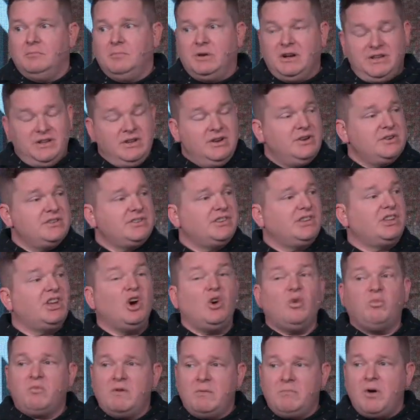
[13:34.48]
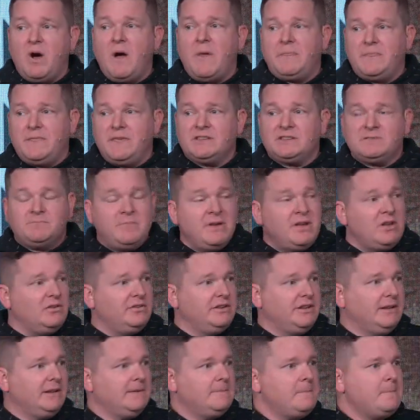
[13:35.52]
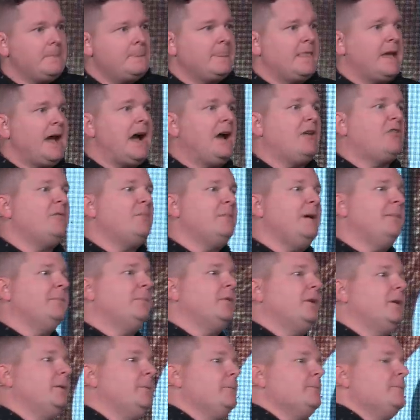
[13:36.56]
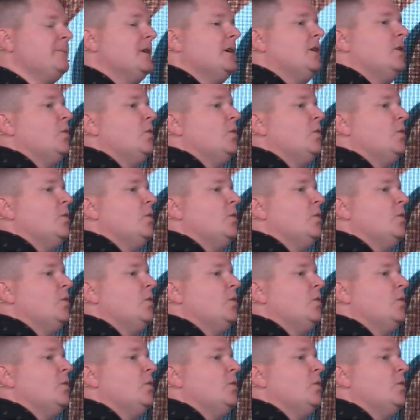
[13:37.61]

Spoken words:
But years ago when we bought this building, I remember